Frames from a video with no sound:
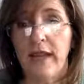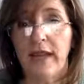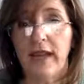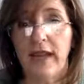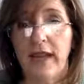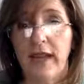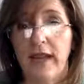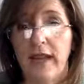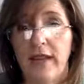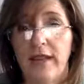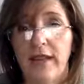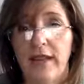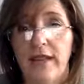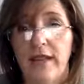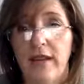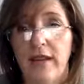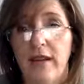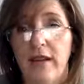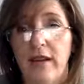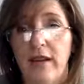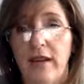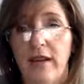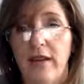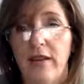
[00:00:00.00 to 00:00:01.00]
and
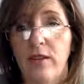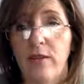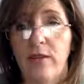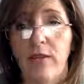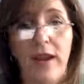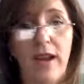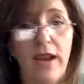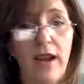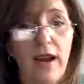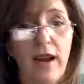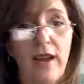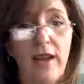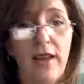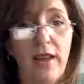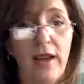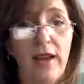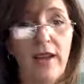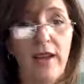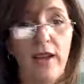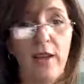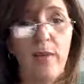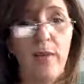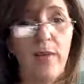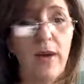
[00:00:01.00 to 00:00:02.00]
uh, and you may not
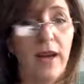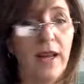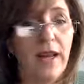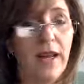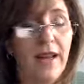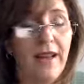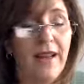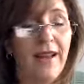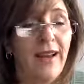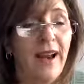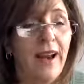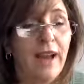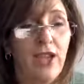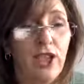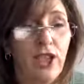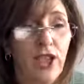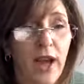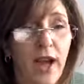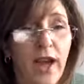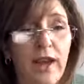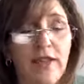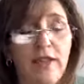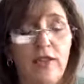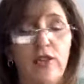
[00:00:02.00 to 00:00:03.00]
like it, but I
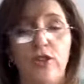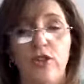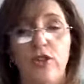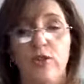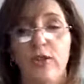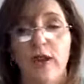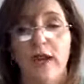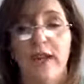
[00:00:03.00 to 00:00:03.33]
challenge you.